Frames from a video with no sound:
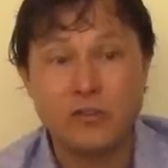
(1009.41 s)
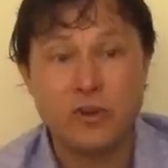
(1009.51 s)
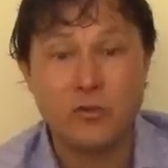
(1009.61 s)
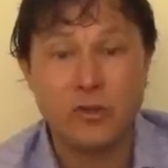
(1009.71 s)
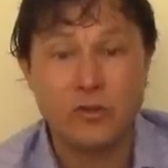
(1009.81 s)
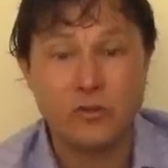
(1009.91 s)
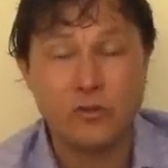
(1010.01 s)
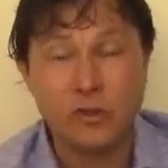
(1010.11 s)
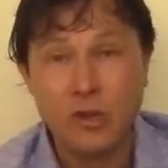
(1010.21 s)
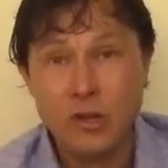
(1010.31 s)
I'll generally
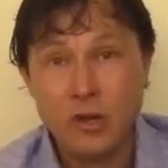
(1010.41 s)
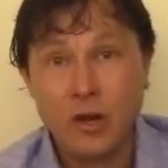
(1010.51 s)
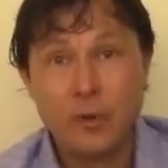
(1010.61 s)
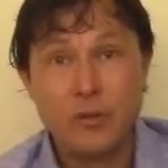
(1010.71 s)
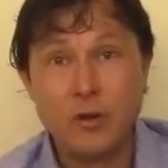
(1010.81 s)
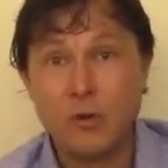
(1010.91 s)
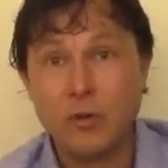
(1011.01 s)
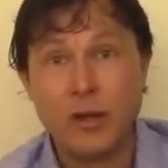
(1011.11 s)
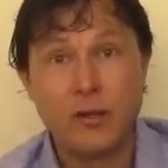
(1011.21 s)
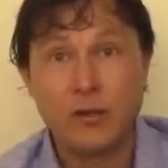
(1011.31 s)
juice, um, you know,
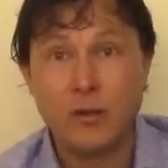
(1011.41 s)
like...